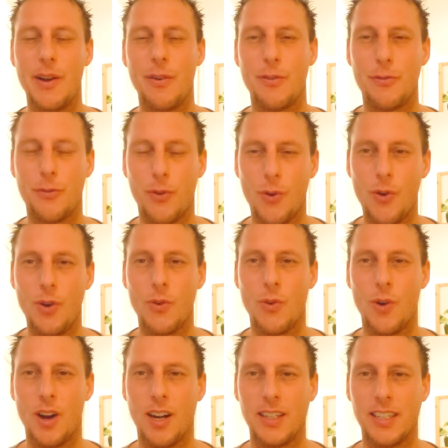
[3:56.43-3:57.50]

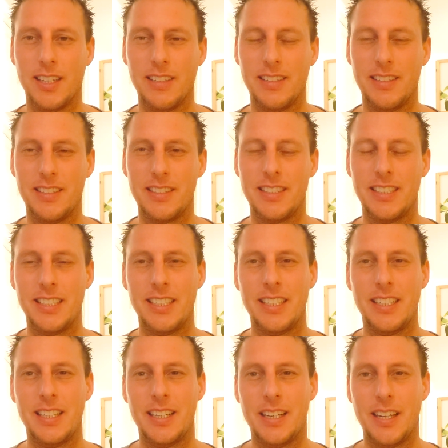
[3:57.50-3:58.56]
forward.
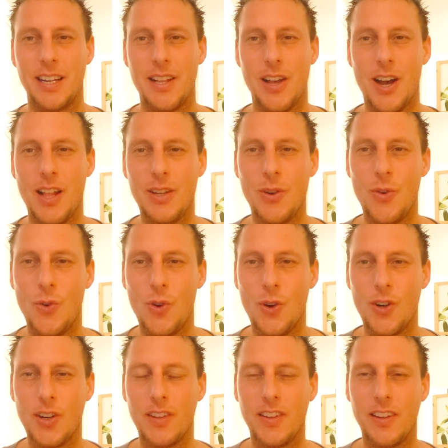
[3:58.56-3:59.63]
Another
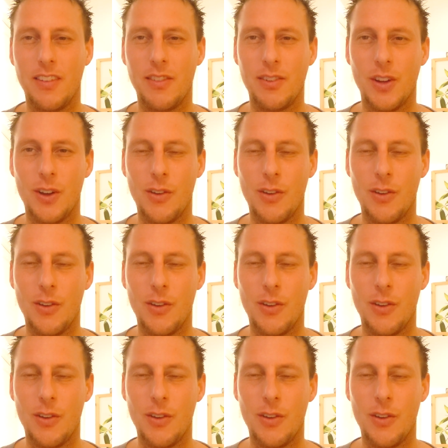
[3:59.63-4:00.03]
word is